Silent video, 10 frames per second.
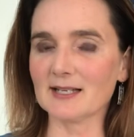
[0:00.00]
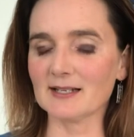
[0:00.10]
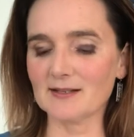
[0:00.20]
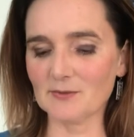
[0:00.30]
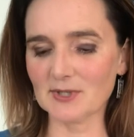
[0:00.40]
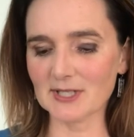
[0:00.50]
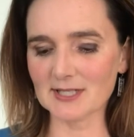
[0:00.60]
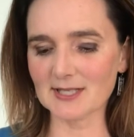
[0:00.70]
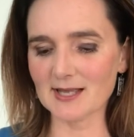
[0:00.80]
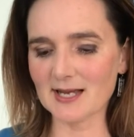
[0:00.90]
it. We'll get
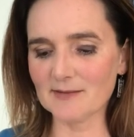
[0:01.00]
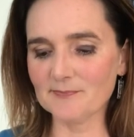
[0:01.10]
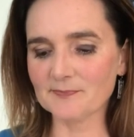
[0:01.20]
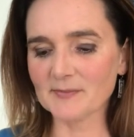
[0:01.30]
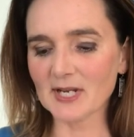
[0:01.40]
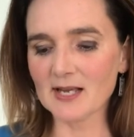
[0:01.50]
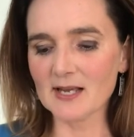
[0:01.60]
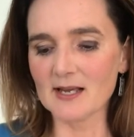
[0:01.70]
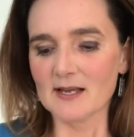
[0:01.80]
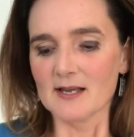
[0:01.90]
to that.
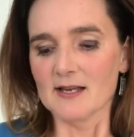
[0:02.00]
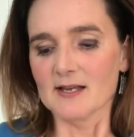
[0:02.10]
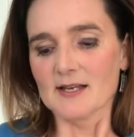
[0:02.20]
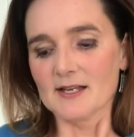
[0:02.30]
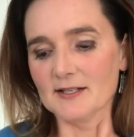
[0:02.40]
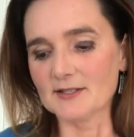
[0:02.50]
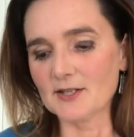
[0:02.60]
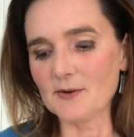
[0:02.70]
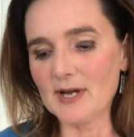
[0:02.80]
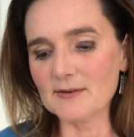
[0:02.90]
And
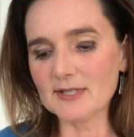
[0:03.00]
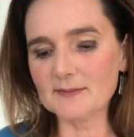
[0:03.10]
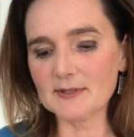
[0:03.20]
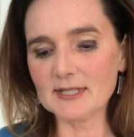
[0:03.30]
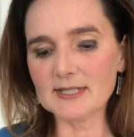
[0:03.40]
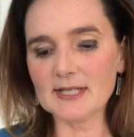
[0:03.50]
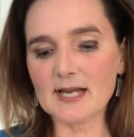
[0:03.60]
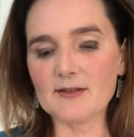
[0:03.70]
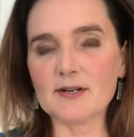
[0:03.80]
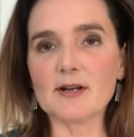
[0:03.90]
so I was putting
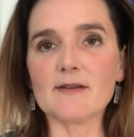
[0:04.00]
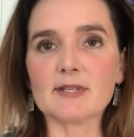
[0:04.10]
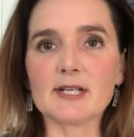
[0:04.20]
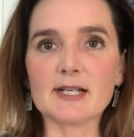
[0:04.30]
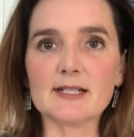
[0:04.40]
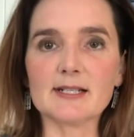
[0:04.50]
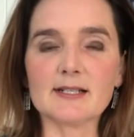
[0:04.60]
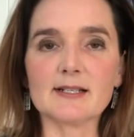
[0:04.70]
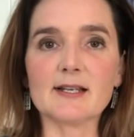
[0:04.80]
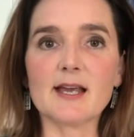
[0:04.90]
together everything I
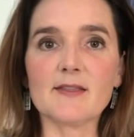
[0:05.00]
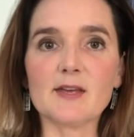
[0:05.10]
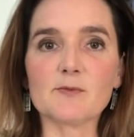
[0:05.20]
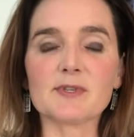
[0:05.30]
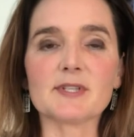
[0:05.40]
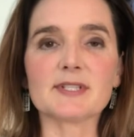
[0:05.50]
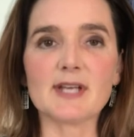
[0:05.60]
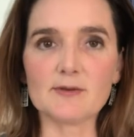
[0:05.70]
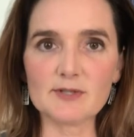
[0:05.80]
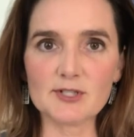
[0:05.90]
needed, and then with the
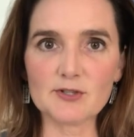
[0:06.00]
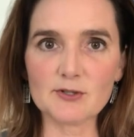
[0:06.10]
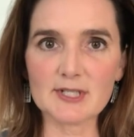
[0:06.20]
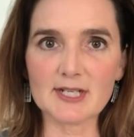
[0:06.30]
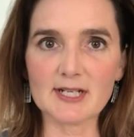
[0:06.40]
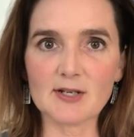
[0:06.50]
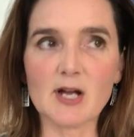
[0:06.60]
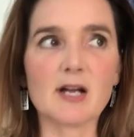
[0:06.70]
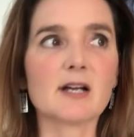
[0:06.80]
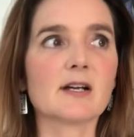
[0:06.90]
celery juicing,
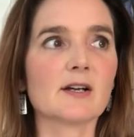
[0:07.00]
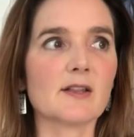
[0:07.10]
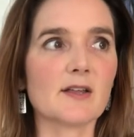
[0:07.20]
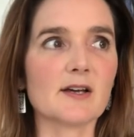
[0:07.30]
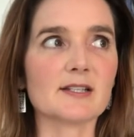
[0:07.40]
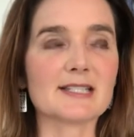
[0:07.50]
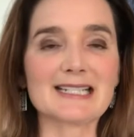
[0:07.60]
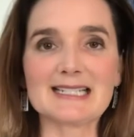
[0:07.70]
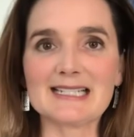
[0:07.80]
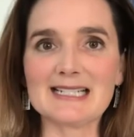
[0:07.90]
uh,
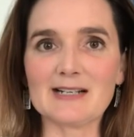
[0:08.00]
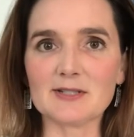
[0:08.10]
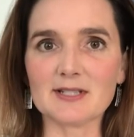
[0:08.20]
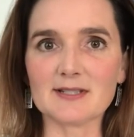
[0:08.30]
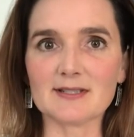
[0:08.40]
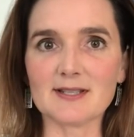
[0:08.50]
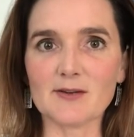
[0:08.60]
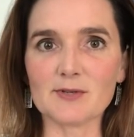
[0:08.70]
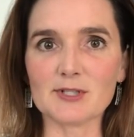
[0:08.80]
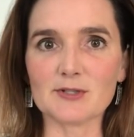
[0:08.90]
sixteen ounces of
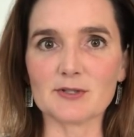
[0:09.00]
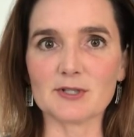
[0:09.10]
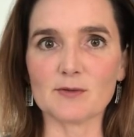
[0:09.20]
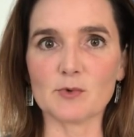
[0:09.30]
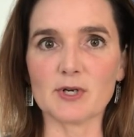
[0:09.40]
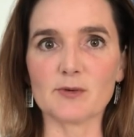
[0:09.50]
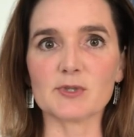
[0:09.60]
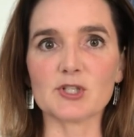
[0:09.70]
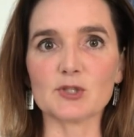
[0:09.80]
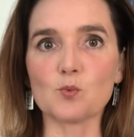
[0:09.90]
celery juice in the morning,
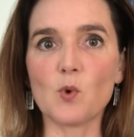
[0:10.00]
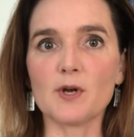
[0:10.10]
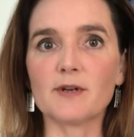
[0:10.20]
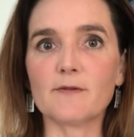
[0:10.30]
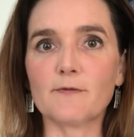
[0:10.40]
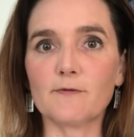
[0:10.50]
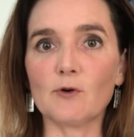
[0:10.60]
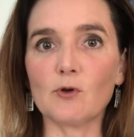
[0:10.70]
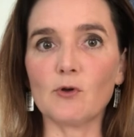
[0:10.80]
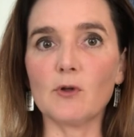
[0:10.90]
which is one
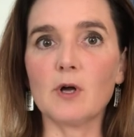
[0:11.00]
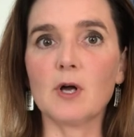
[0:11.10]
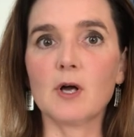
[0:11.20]
full